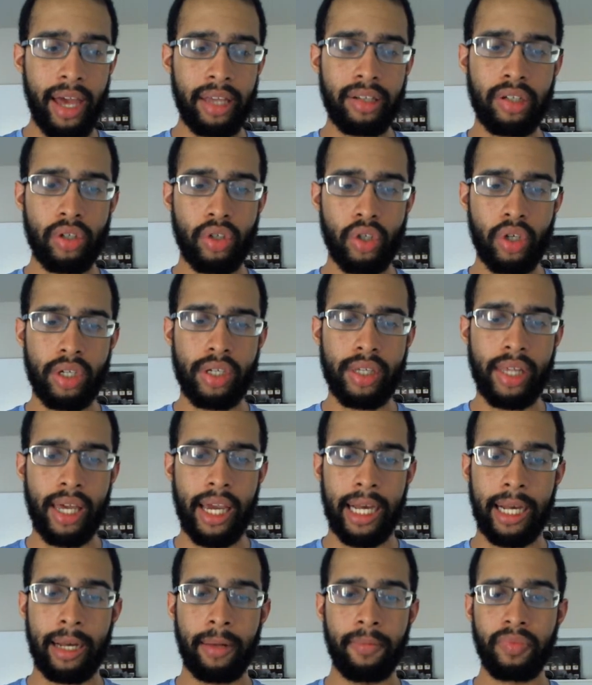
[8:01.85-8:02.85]
is it's just
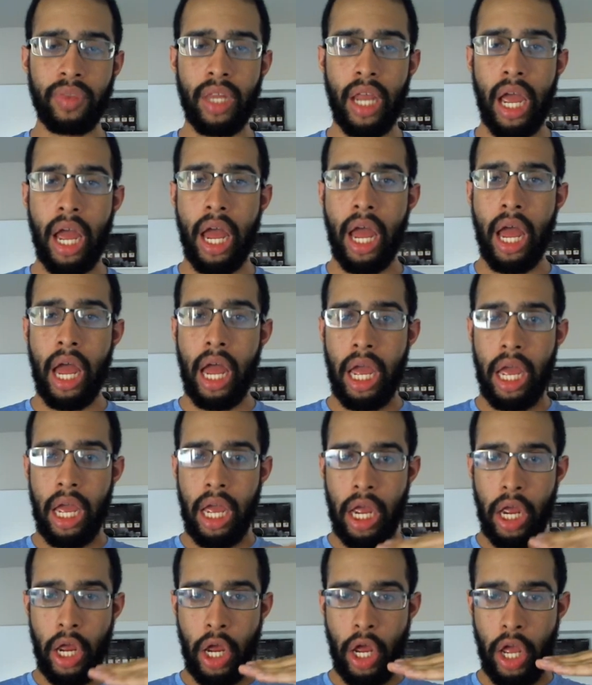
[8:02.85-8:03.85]
like,
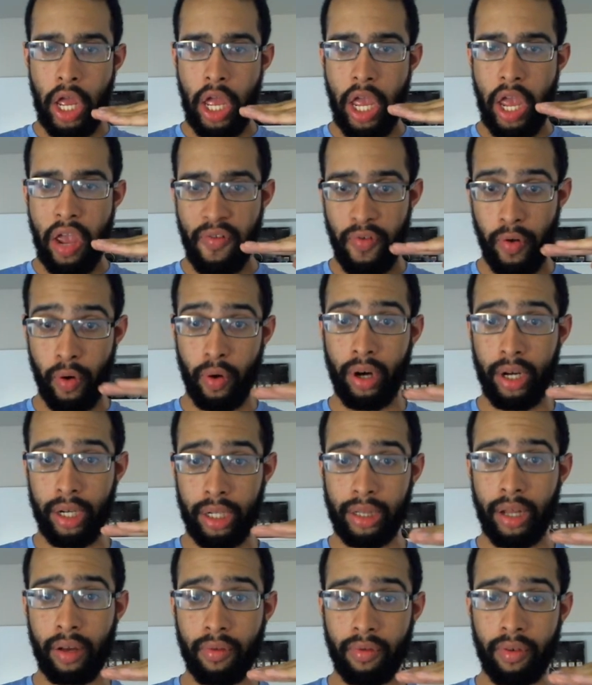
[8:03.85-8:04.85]
if you're on
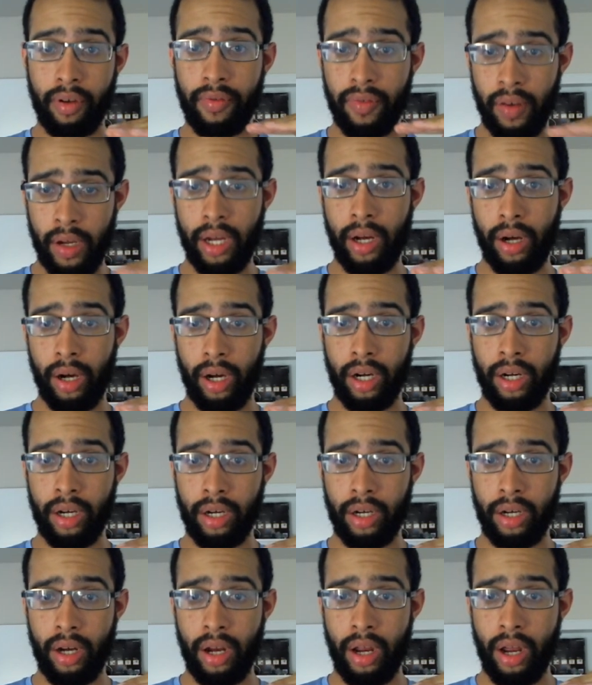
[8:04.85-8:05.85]
the level of here,
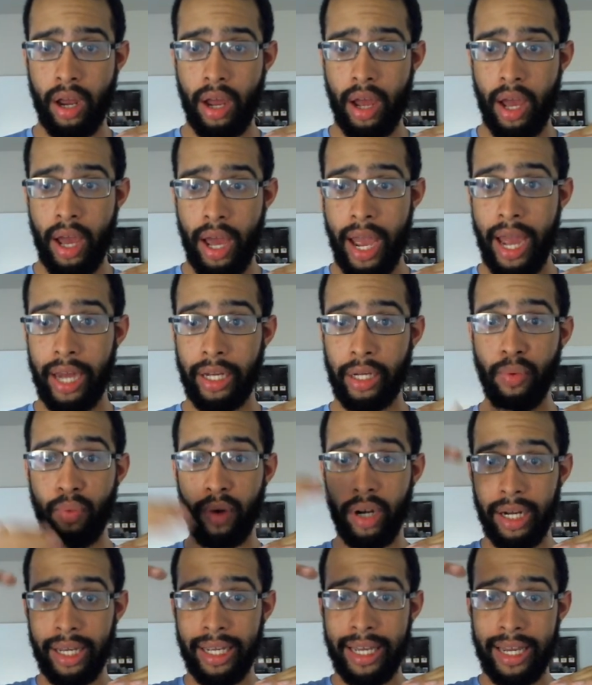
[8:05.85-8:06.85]
and you
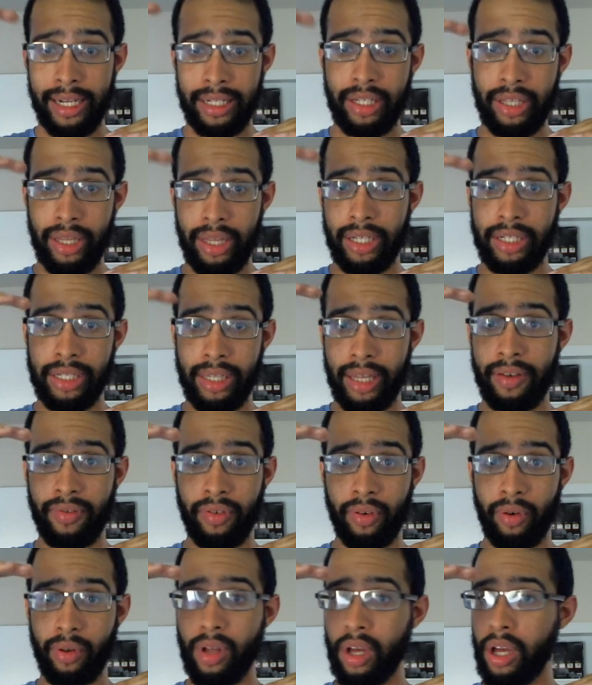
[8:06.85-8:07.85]
want to get to this
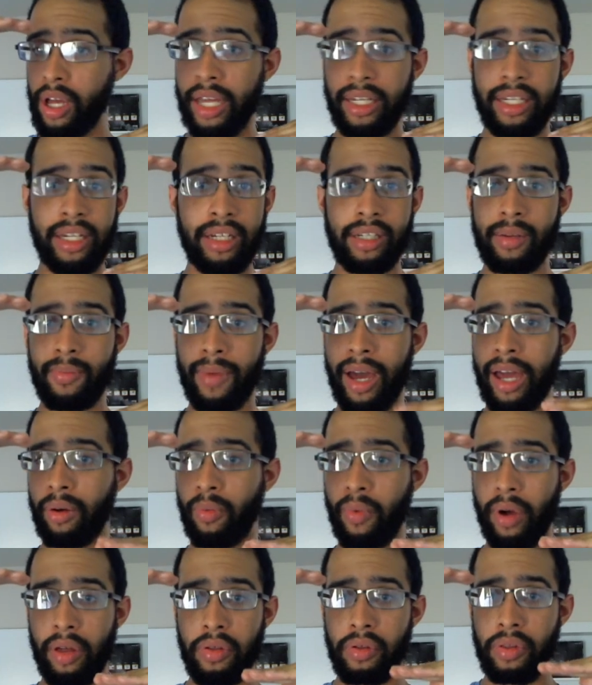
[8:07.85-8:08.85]
level, it doesn't matter
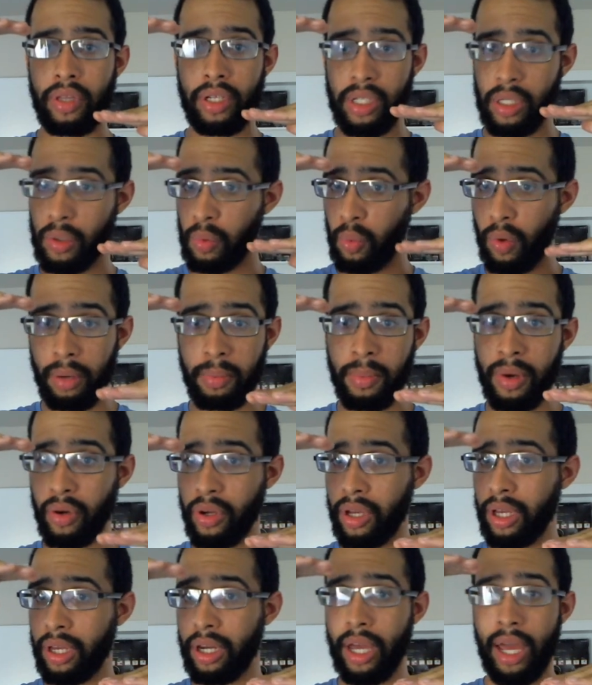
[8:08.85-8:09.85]
whether this is 1
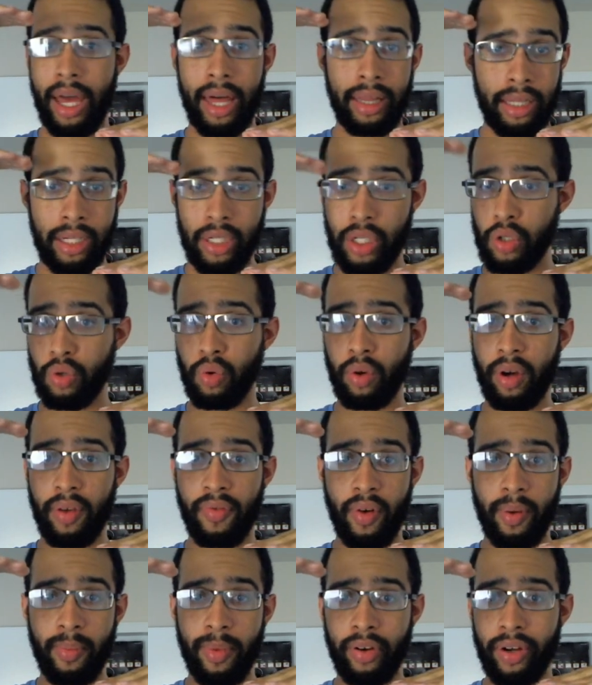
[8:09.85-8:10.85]
million and this is
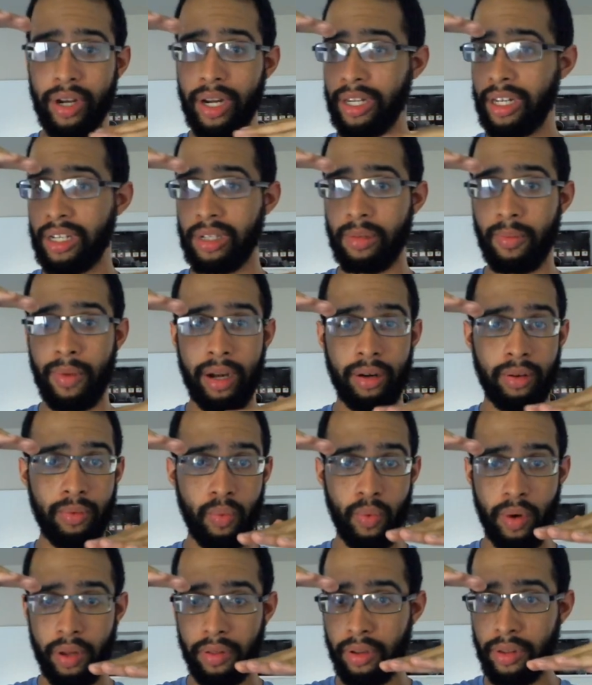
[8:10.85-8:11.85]
24 million. It doesn't matter
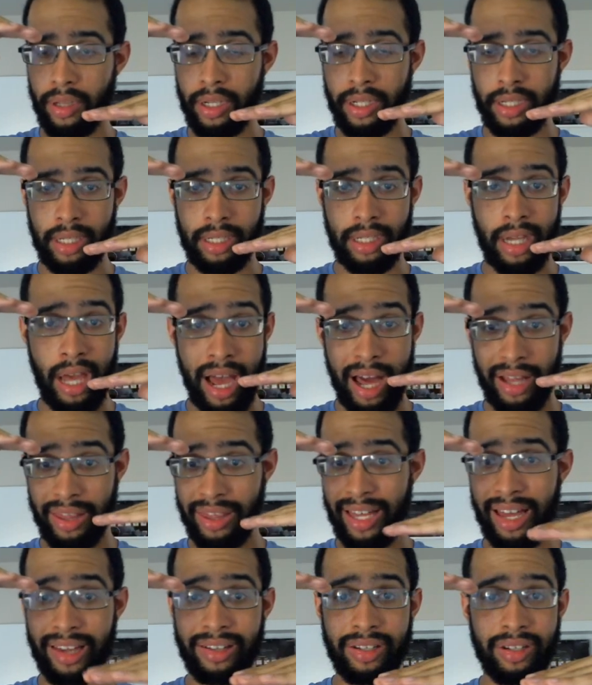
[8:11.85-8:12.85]
whether this is
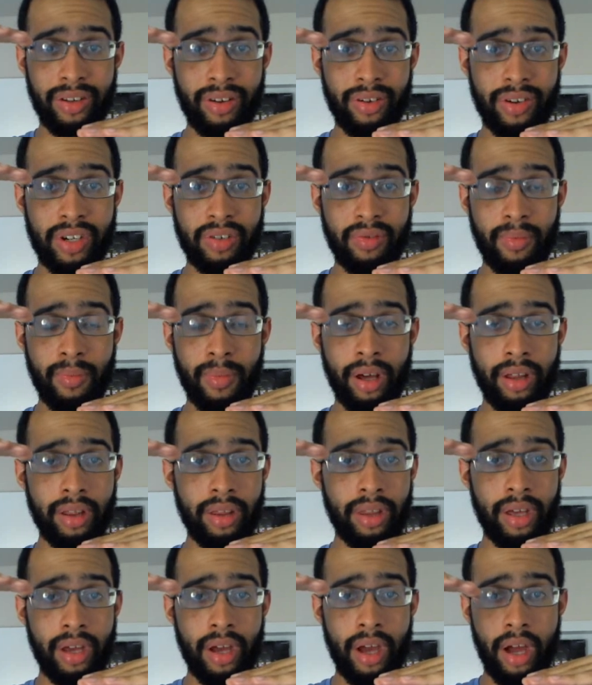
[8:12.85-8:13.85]
$1,000 per
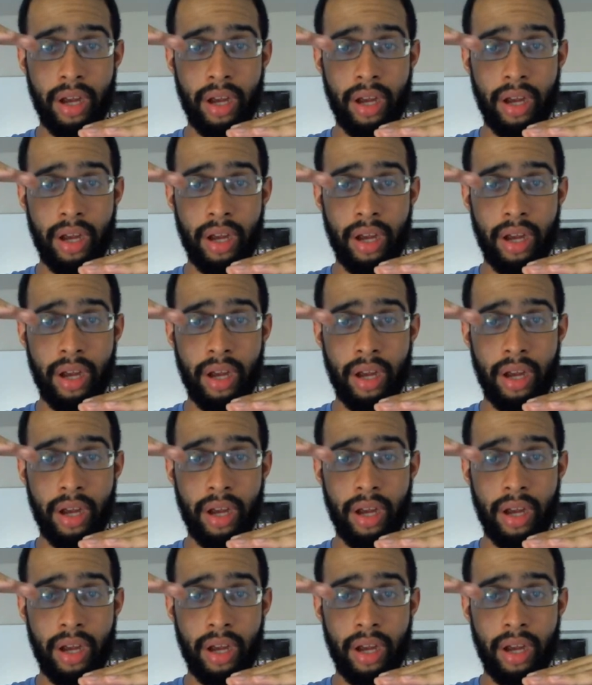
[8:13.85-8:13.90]
month